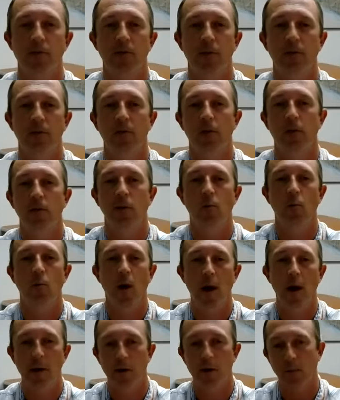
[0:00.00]
to view a
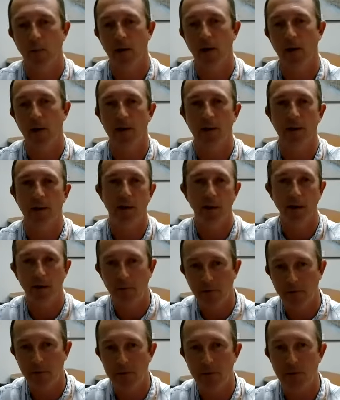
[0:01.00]
watermarked
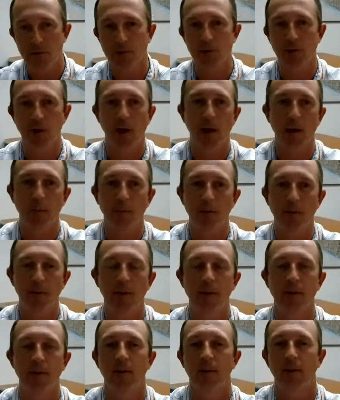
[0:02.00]
unofficial
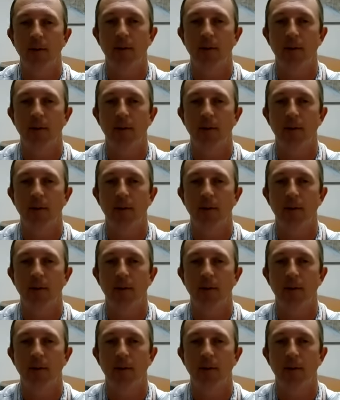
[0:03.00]
copy